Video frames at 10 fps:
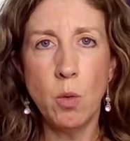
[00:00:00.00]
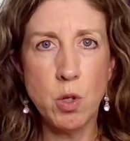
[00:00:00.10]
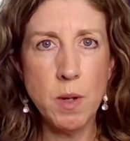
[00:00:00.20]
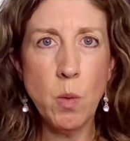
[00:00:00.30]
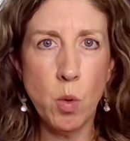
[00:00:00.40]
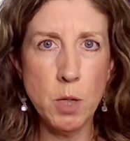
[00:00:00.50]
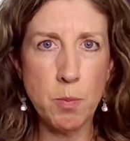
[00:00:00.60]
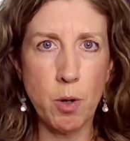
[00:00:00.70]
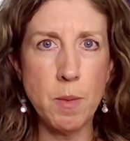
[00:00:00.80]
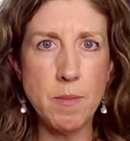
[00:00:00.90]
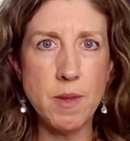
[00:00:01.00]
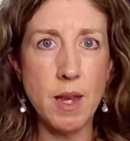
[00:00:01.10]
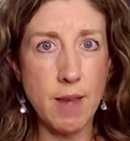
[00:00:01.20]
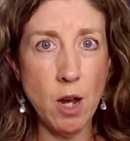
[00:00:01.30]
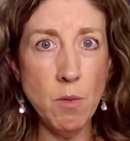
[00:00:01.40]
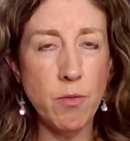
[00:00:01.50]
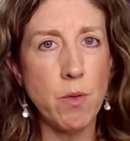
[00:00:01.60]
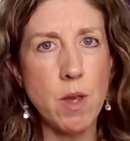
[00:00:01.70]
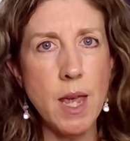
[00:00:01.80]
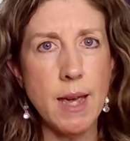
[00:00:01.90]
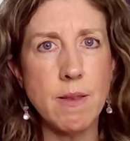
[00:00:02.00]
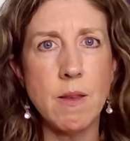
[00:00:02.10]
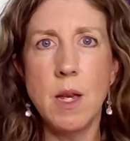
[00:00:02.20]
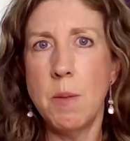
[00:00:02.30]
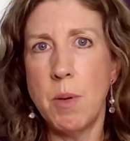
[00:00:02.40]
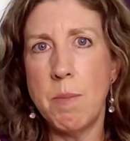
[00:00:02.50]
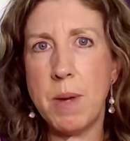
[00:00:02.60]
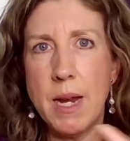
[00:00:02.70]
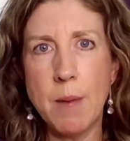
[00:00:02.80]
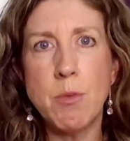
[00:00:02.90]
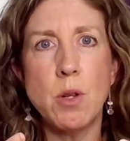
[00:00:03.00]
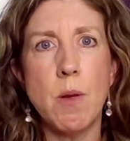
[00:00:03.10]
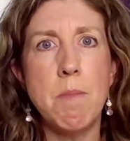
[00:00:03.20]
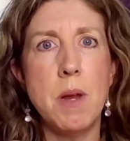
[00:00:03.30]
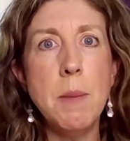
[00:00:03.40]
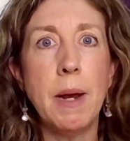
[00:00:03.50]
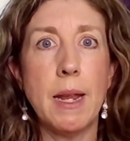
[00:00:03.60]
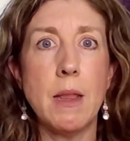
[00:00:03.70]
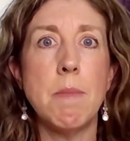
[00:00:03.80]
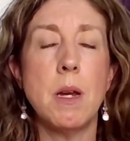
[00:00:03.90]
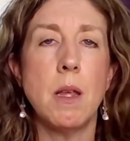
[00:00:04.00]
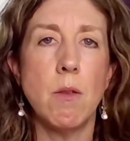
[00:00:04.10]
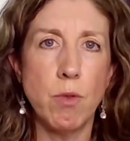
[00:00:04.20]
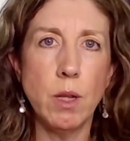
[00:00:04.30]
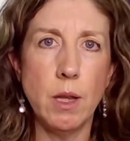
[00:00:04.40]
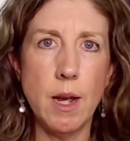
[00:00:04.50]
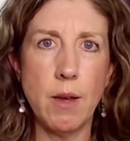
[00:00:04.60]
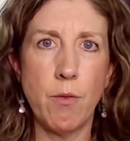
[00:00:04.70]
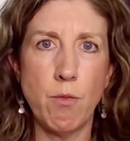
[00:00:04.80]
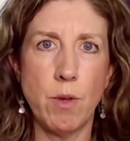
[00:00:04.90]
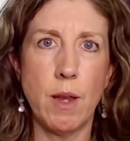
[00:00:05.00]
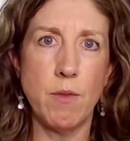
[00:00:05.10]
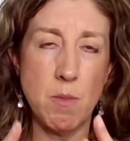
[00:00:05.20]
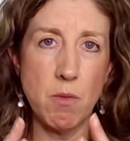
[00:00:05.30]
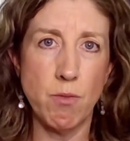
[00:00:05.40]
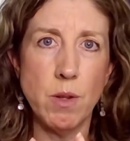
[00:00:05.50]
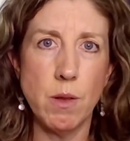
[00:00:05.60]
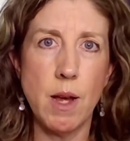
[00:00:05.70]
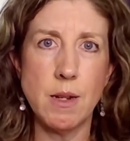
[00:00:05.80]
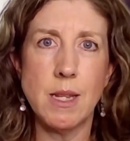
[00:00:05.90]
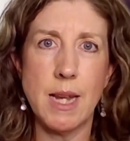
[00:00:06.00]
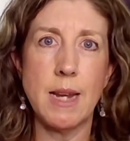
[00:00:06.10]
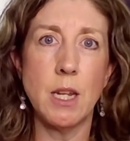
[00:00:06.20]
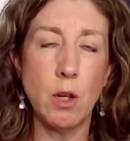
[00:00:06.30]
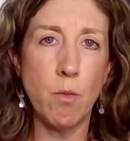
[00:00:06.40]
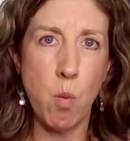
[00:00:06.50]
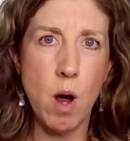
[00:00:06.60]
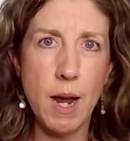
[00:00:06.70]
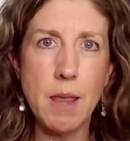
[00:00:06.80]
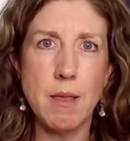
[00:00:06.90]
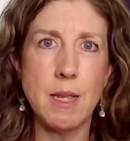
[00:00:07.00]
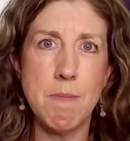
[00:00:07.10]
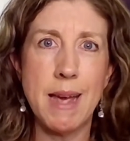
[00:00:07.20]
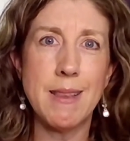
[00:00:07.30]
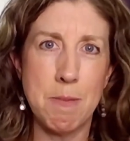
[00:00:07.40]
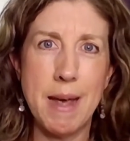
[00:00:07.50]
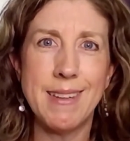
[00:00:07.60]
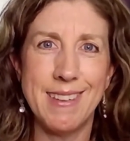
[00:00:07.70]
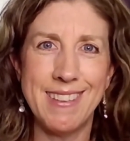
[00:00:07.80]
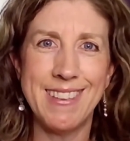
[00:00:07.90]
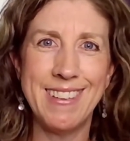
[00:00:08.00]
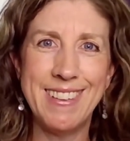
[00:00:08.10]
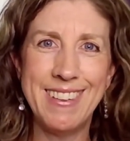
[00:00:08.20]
Doing word problems is helpful, yes, but being able to manipulate the money in real life gives them a real understanding of why this maths matters.